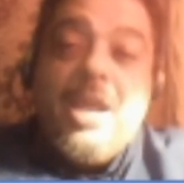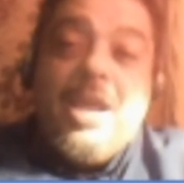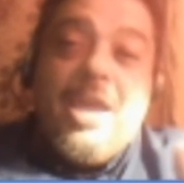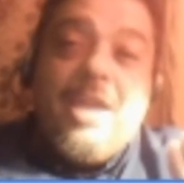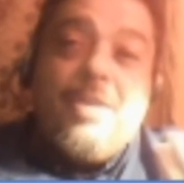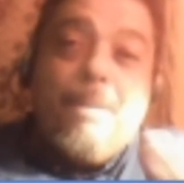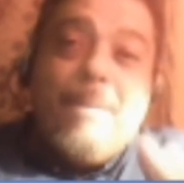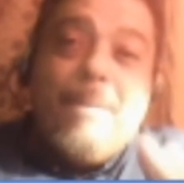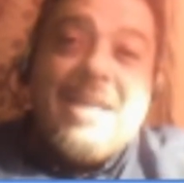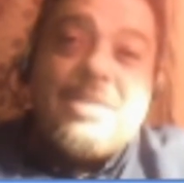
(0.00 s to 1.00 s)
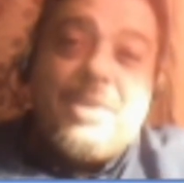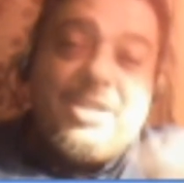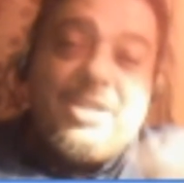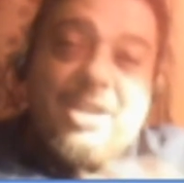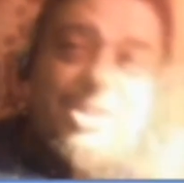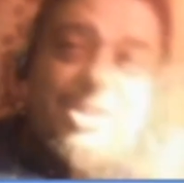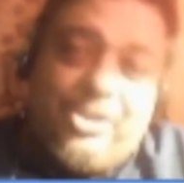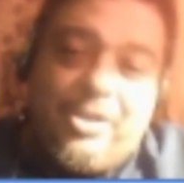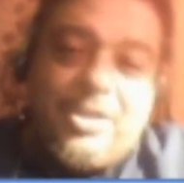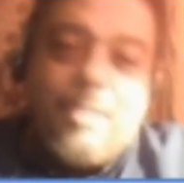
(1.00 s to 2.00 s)
And the best way, like sugar
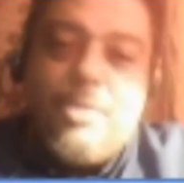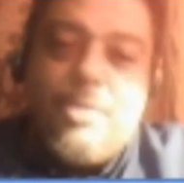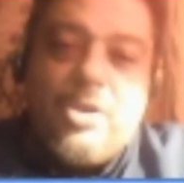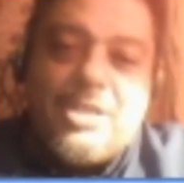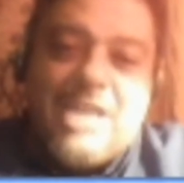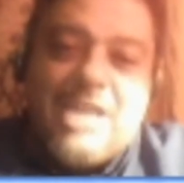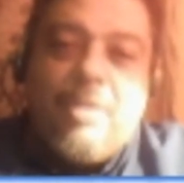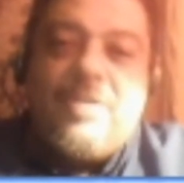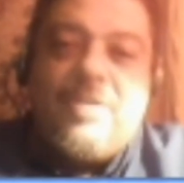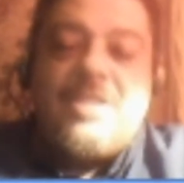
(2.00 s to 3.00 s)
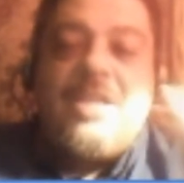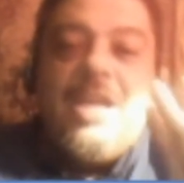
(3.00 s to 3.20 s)
is a good example of this.